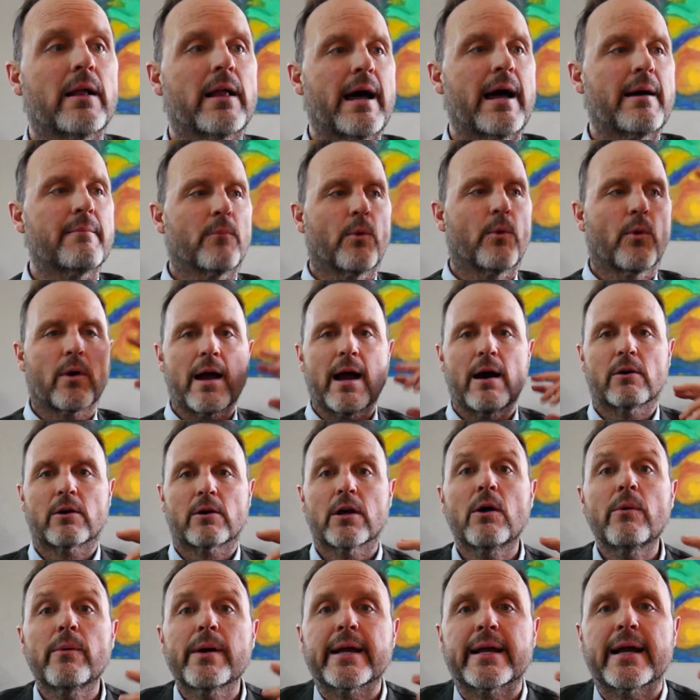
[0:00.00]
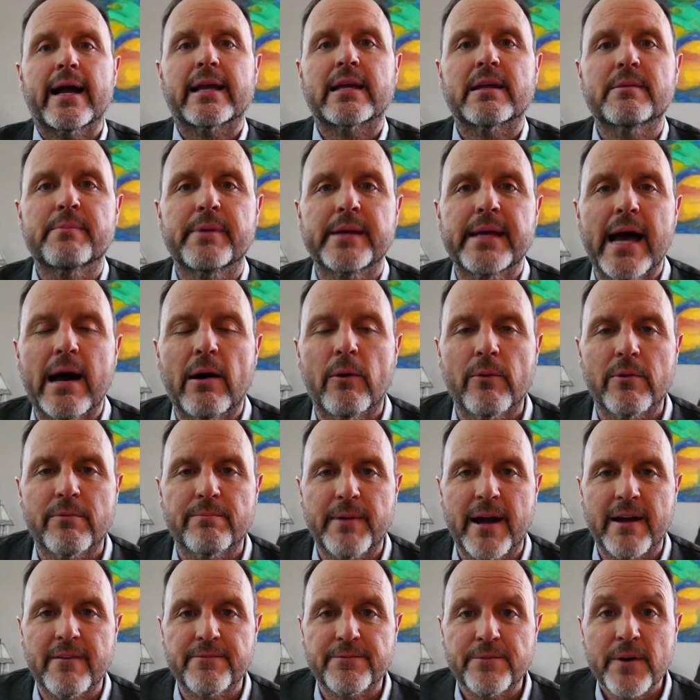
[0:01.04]
I'm more outgoing. I can be out with
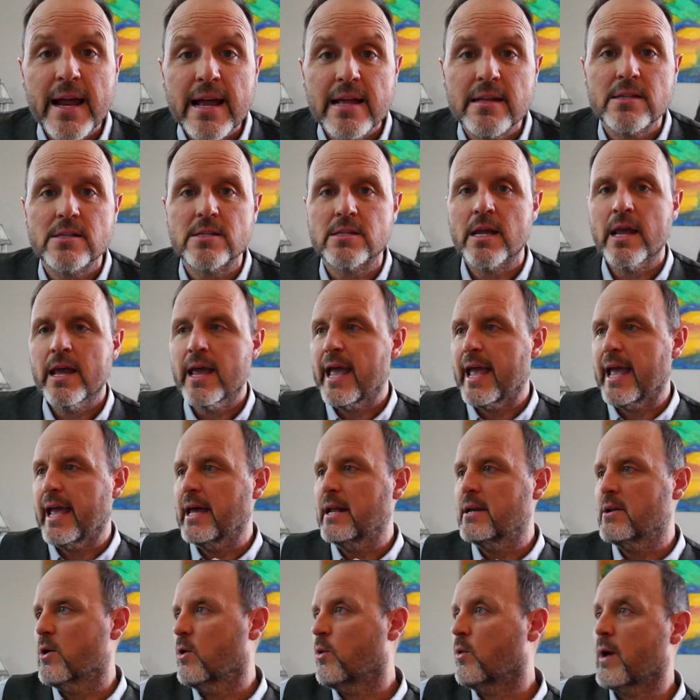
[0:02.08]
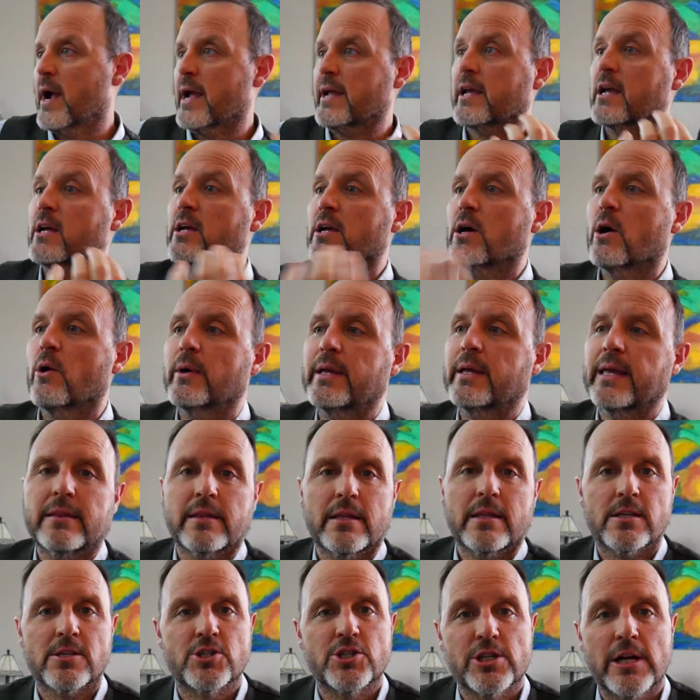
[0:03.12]
my friends, or I can go get
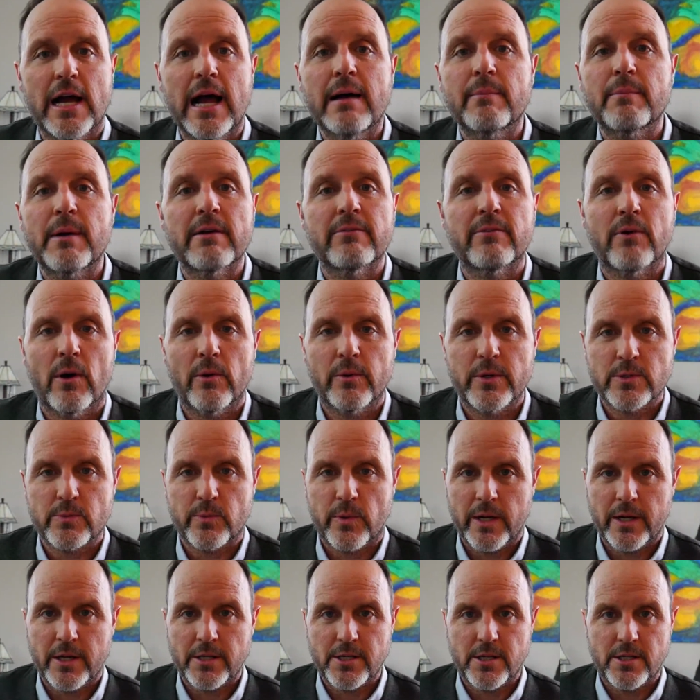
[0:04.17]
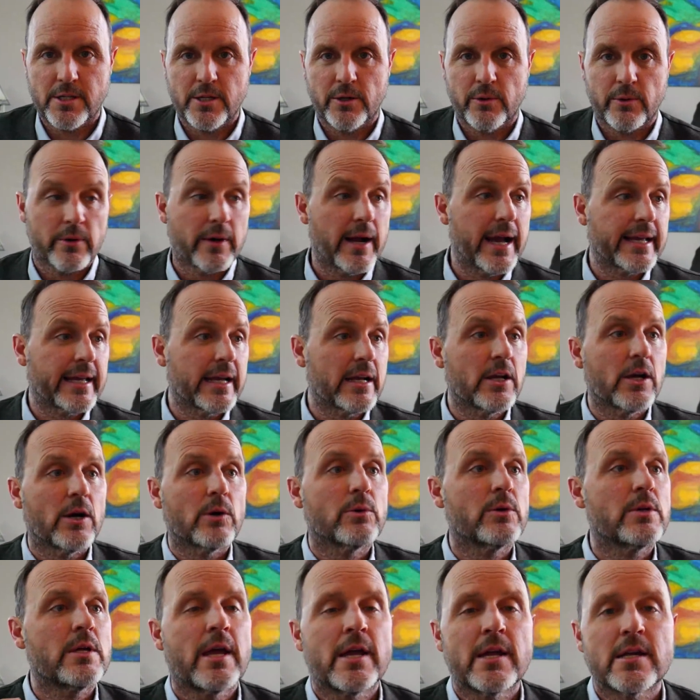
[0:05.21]
this job I've always wanted to do, or I can
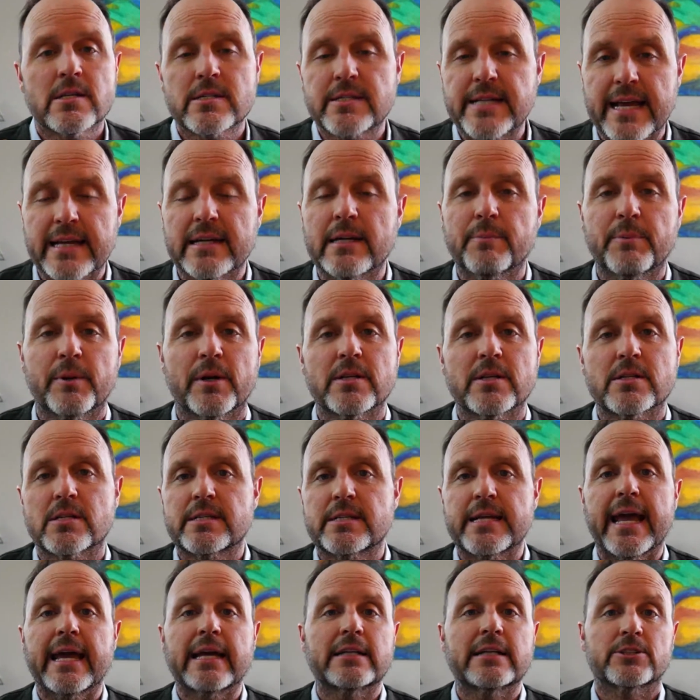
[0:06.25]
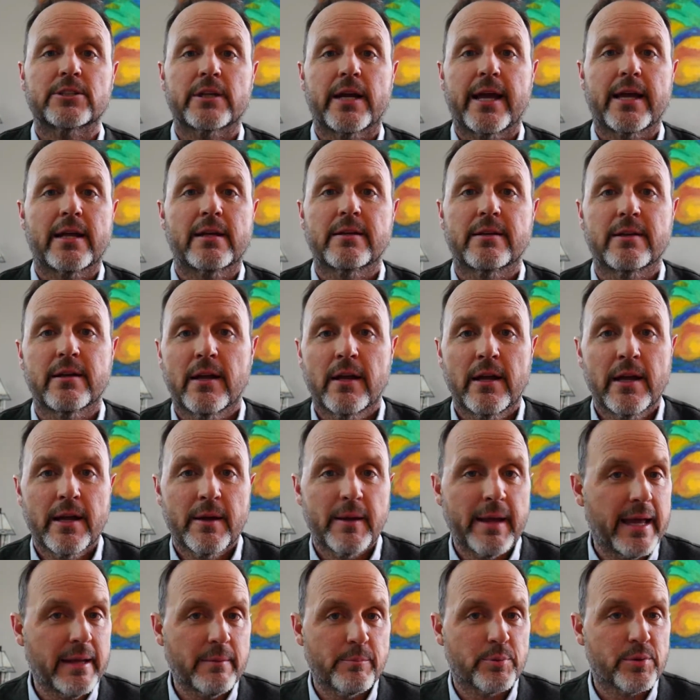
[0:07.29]
go stand up on a stage and
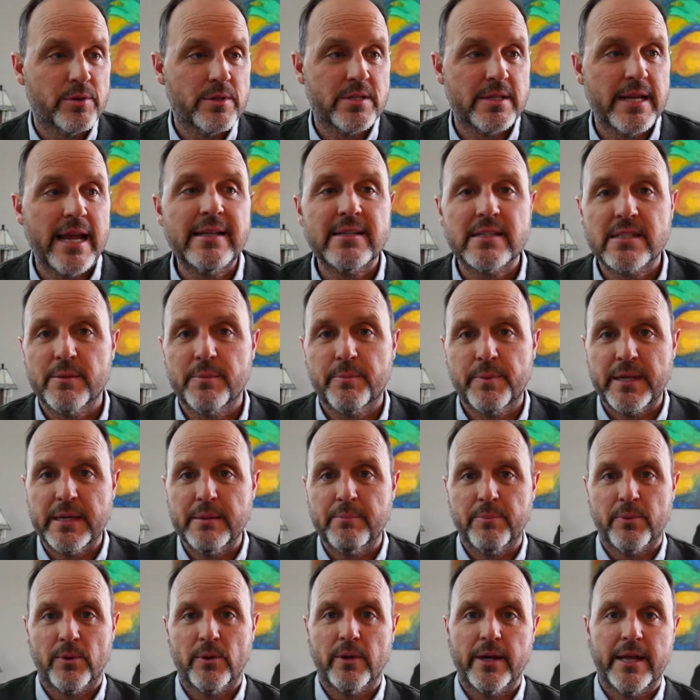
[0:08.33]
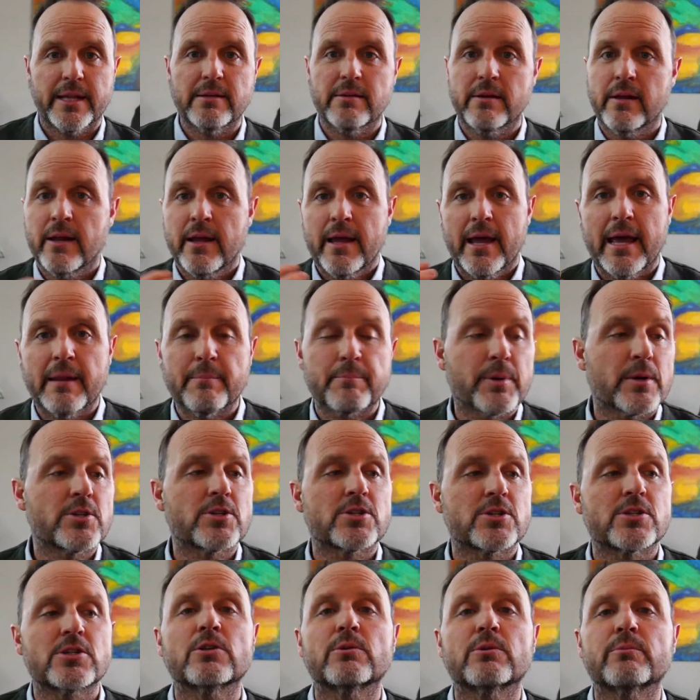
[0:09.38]
present to people and
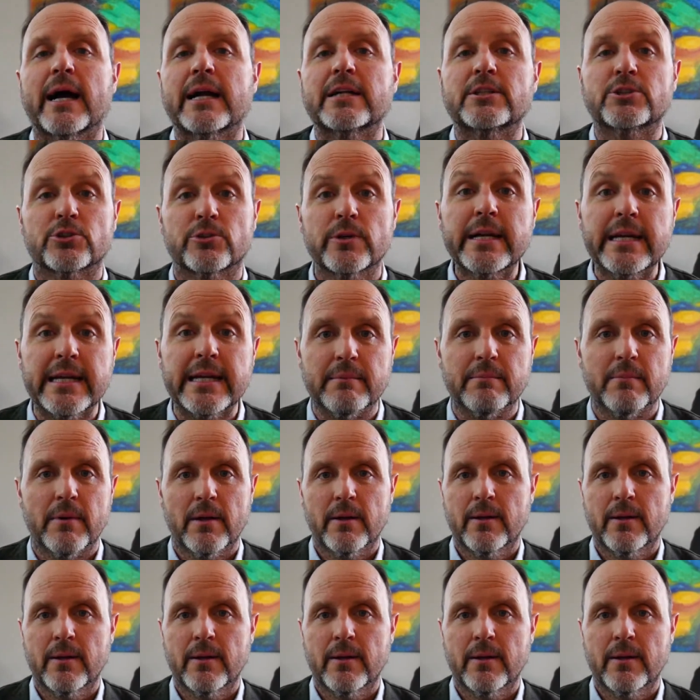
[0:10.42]
pursue my dream.